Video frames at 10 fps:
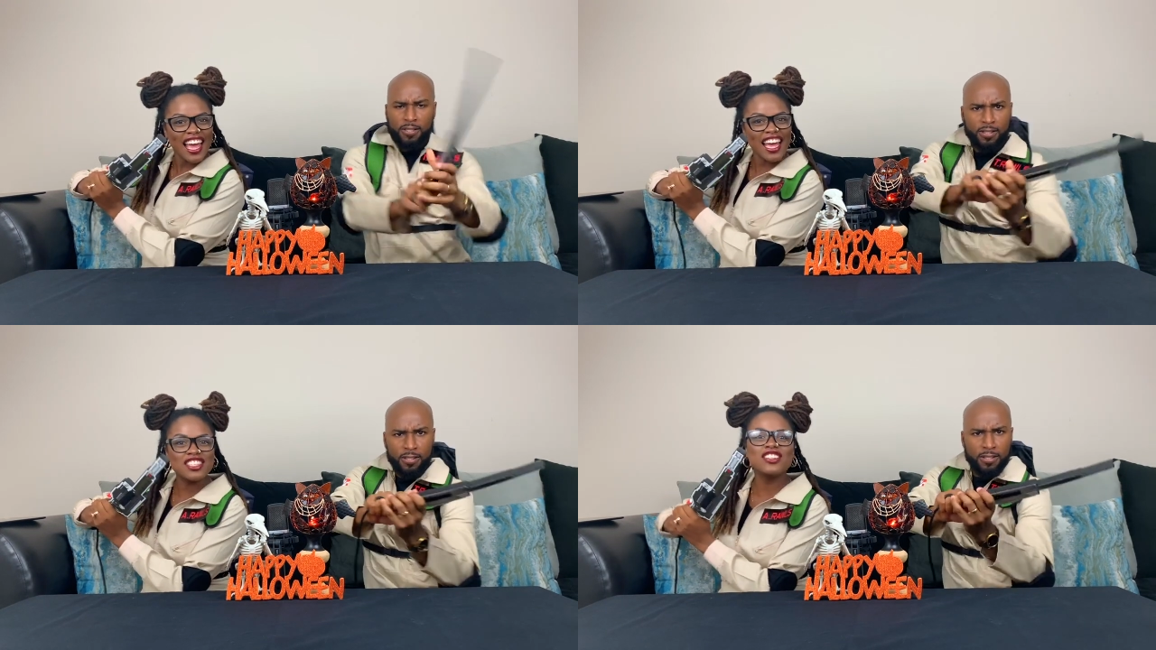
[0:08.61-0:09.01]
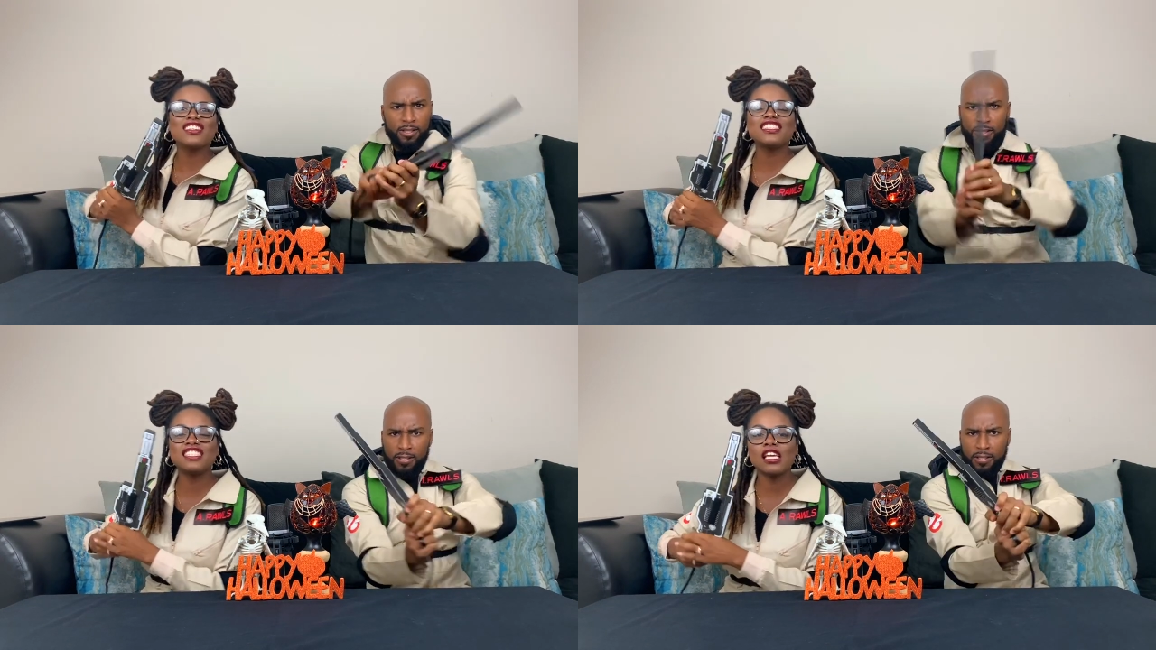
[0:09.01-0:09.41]
Speaker 1: As you
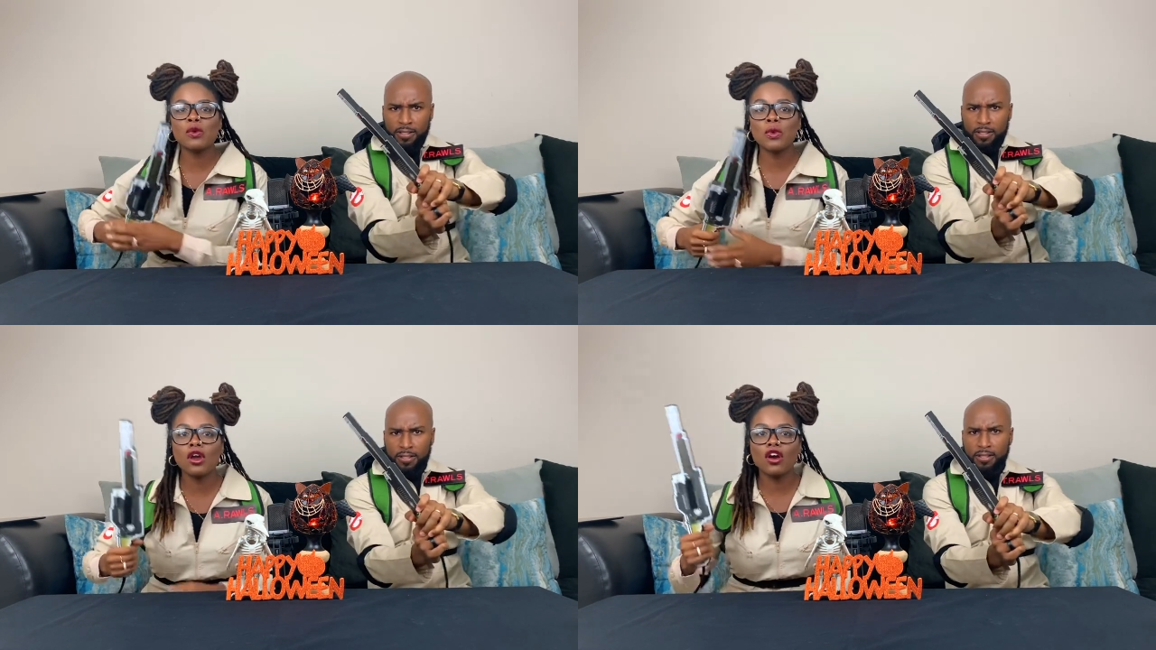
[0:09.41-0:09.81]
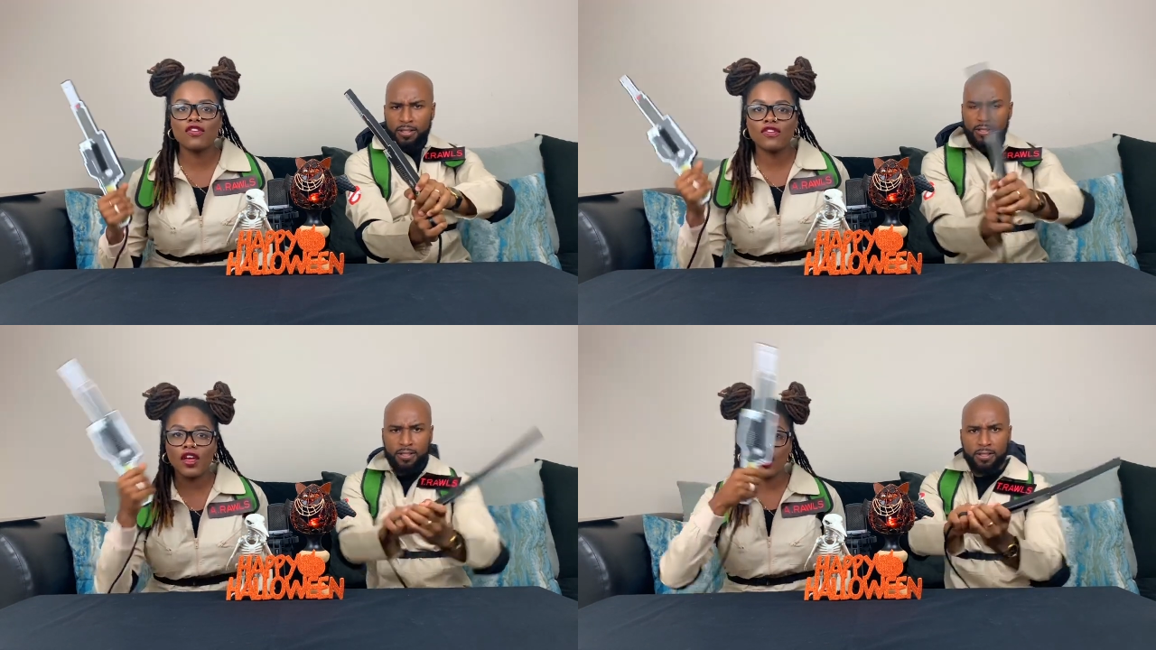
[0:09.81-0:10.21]
can see, we are
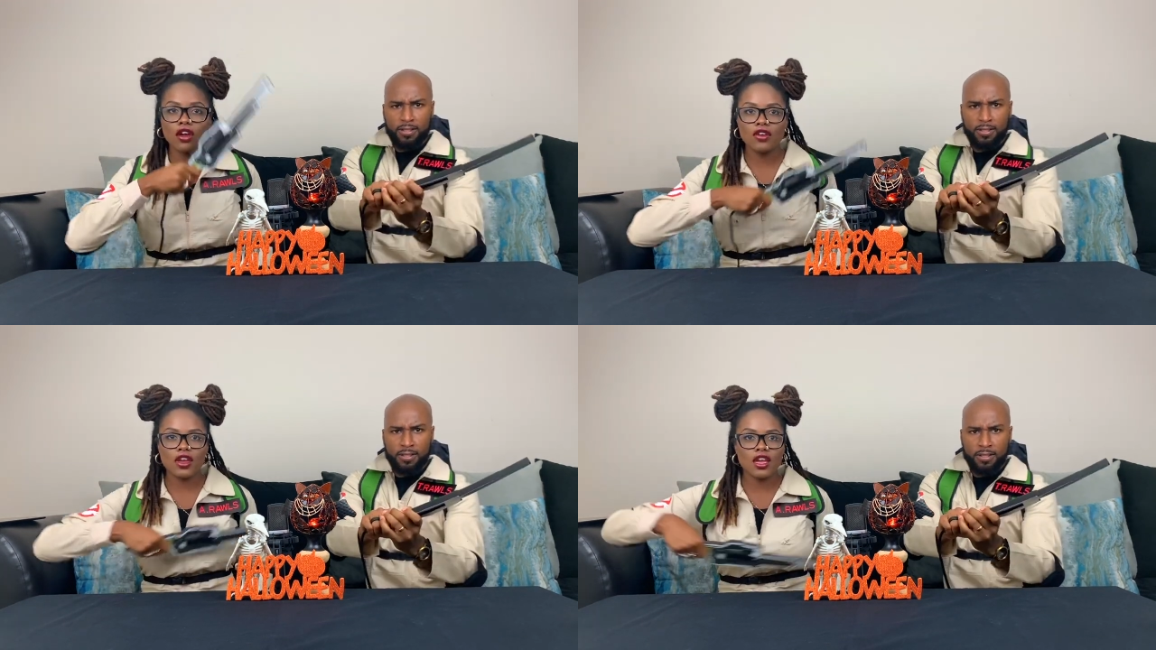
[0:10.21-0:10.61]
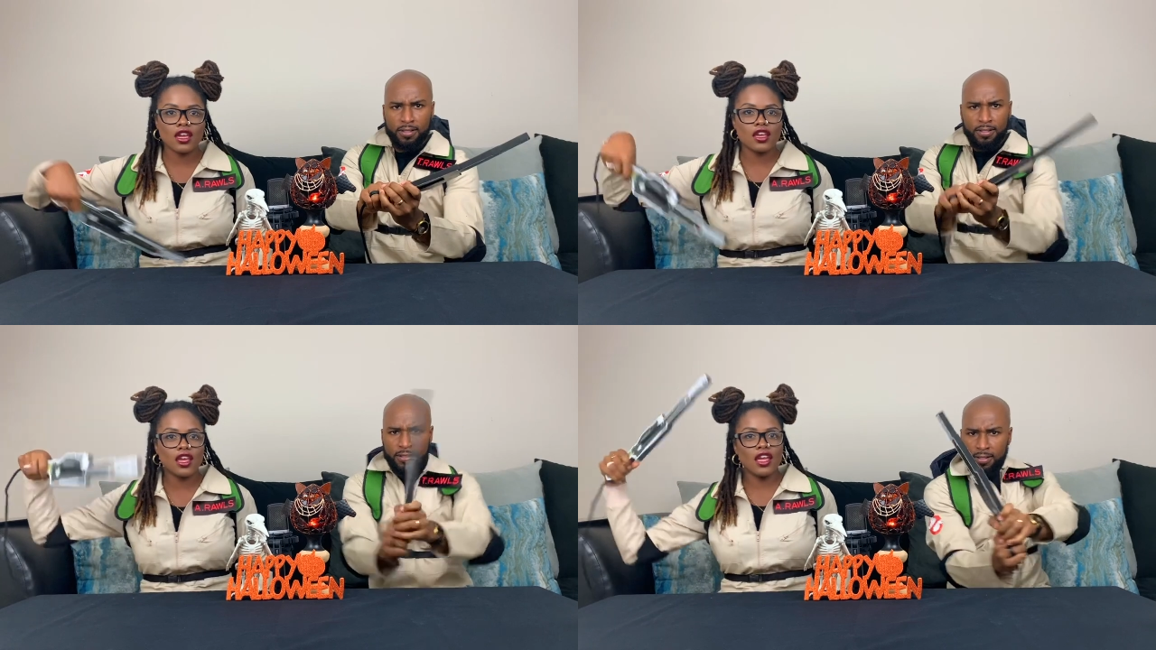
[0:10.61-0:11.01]

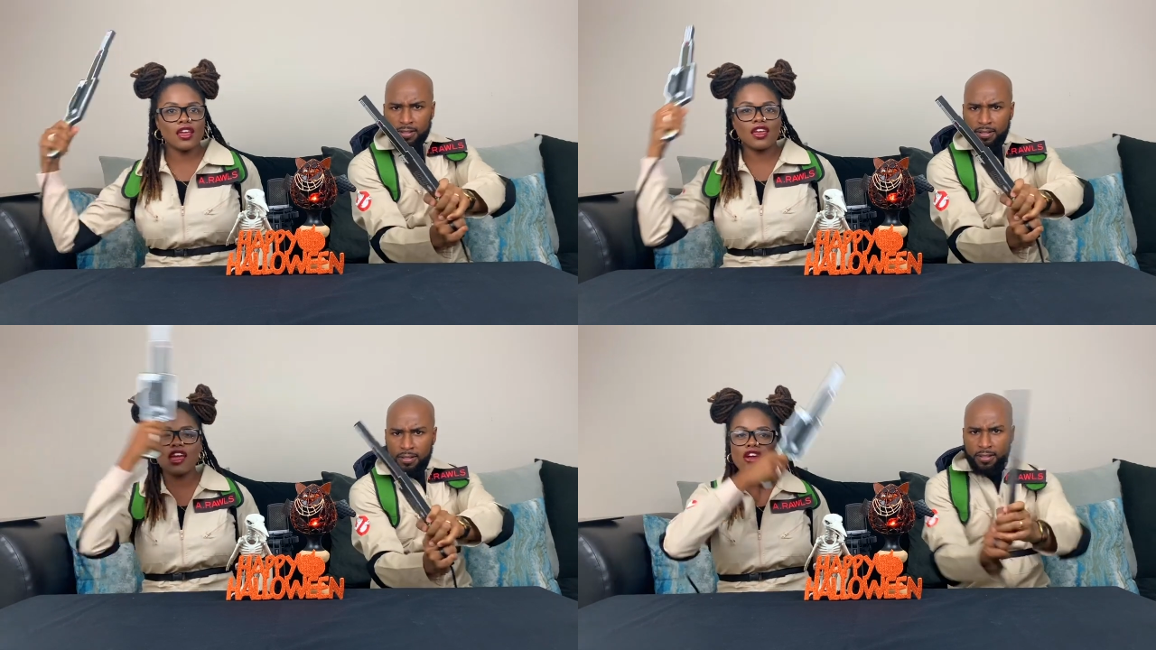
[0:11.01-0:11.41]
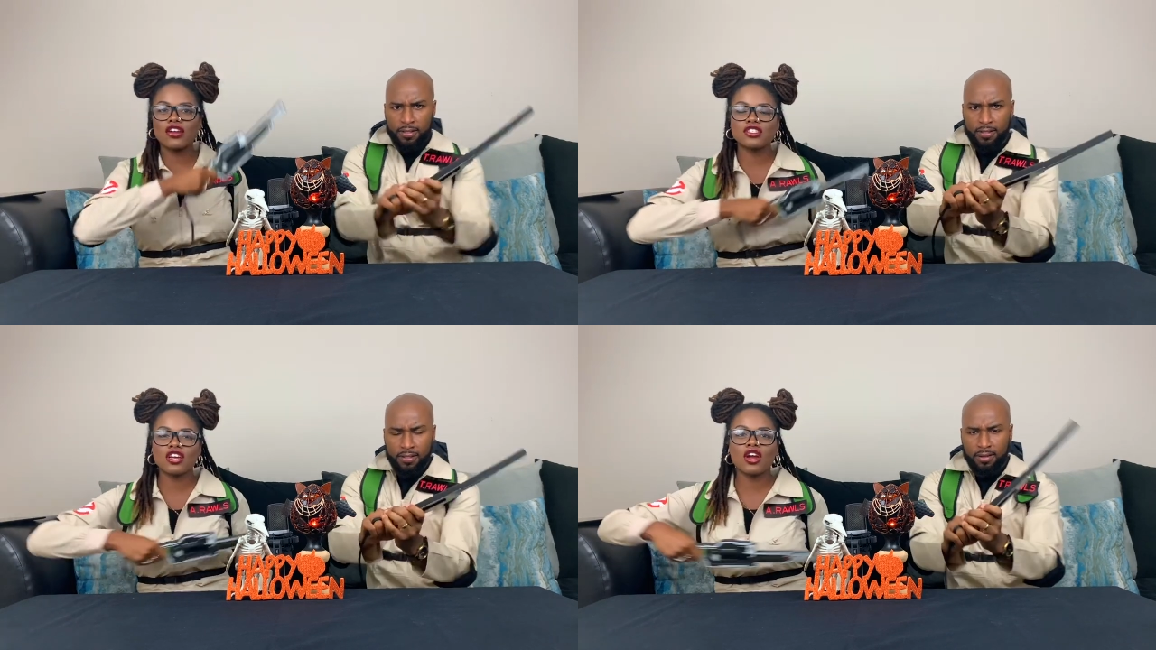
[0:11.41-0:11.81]
very in
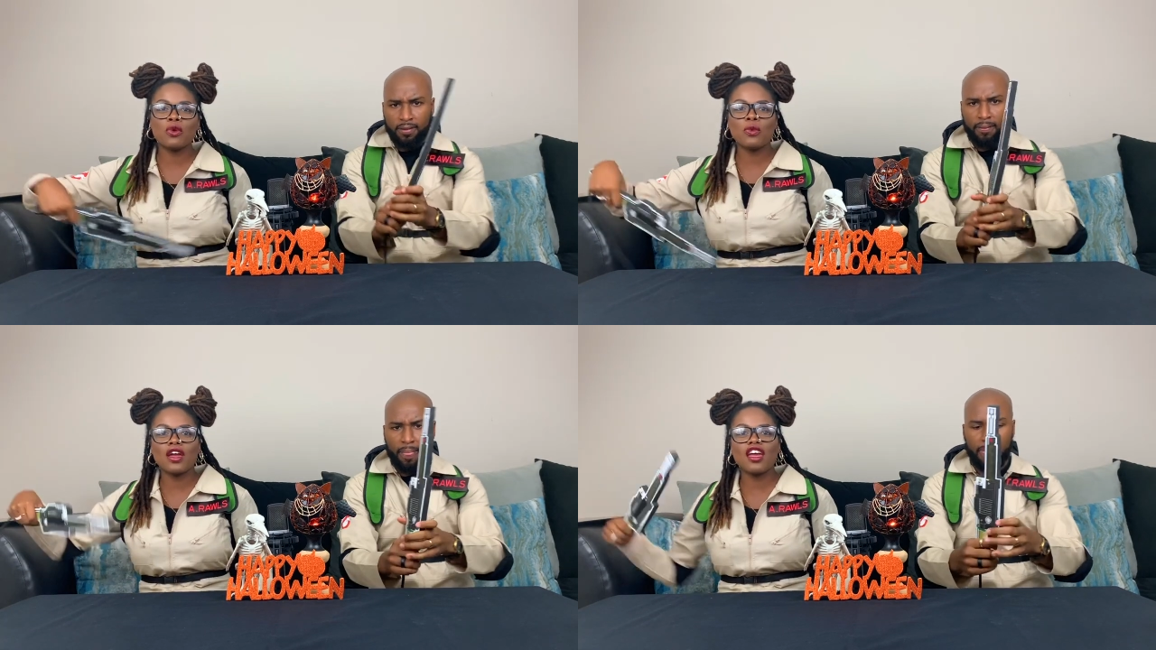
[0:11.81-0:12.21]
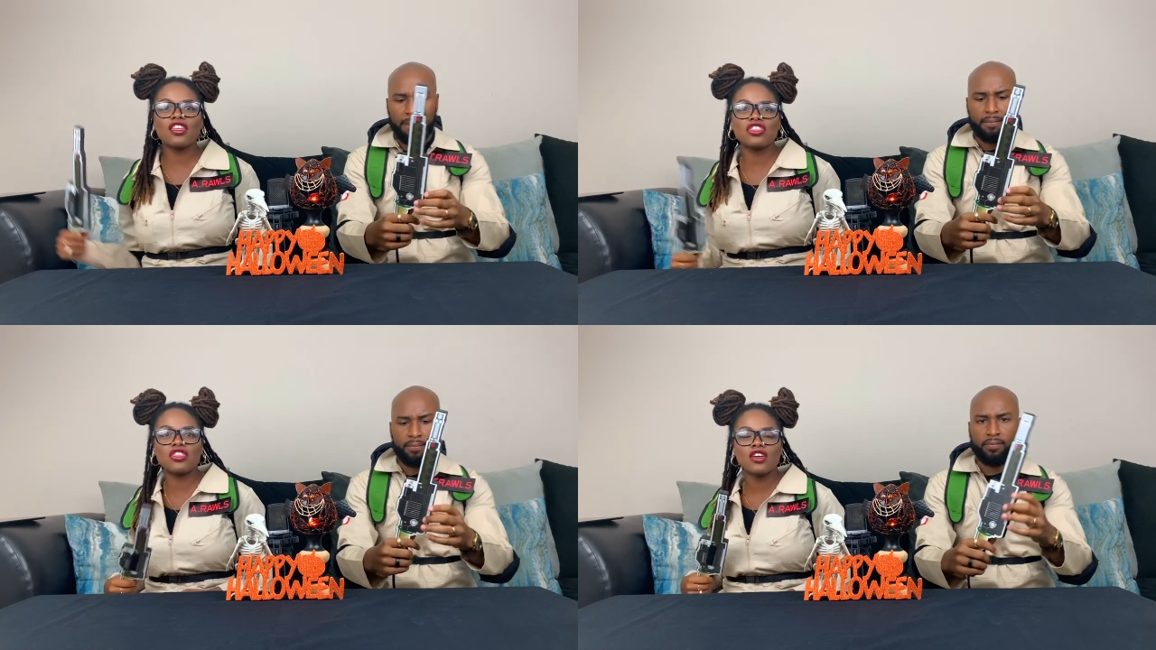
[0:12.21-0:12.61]
character with